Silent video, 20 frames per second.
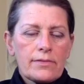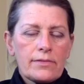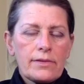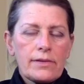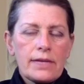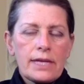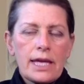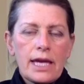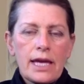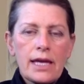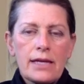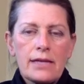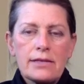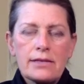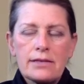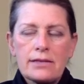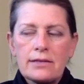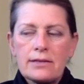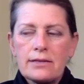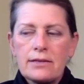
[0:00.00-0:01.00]
Feel the
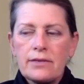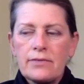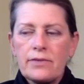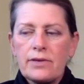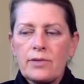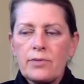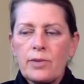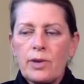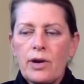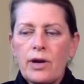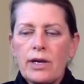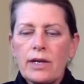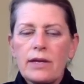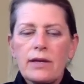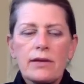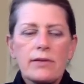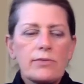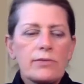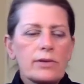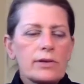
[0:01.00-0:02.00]
edges of your
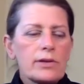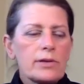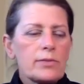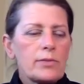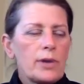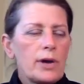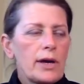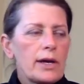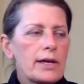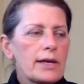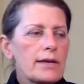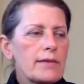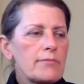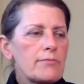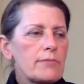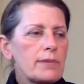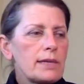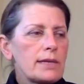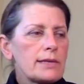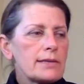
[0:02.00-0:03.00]
body, where your body
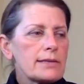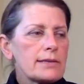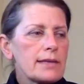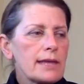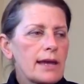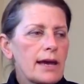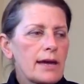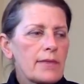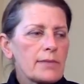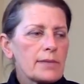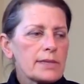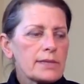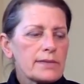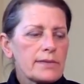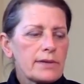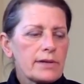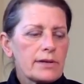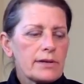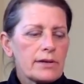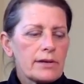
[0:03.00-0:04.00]
meets the
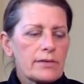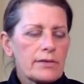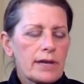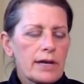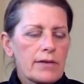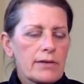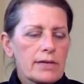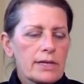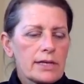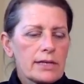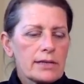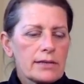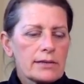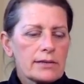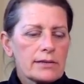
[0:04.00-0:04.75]
atmosphere around it.